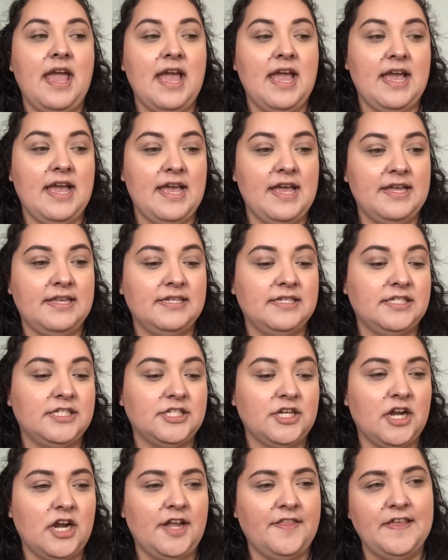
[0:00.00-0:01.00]
and
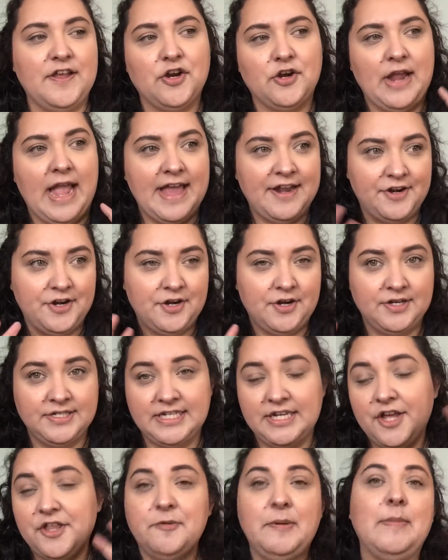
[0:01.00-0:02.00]
I think her editors
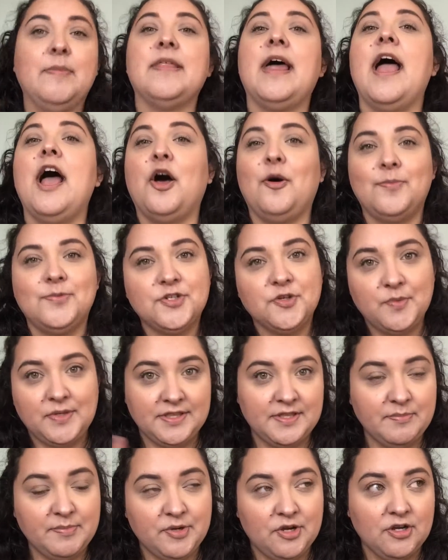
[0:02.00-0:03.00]
and other people that helped her
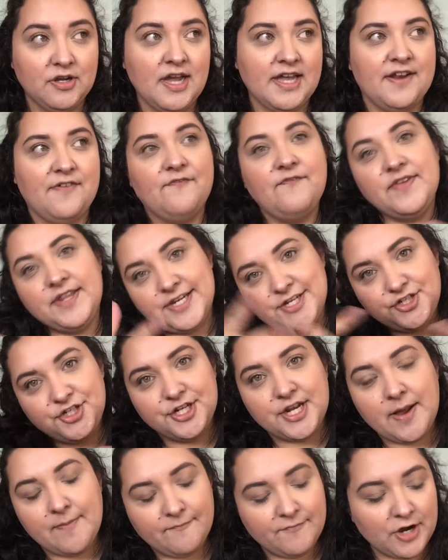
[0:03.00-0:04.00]
with the book kind of finished
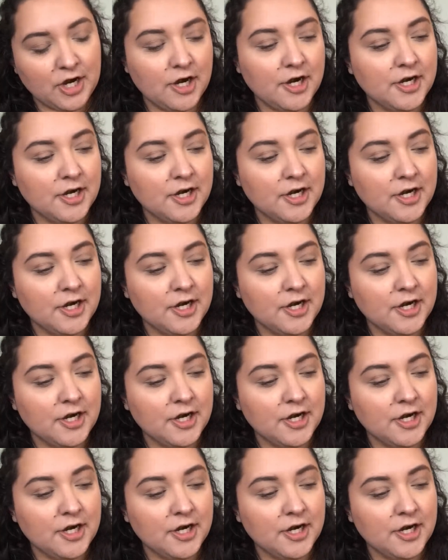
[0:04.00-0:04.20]
it up for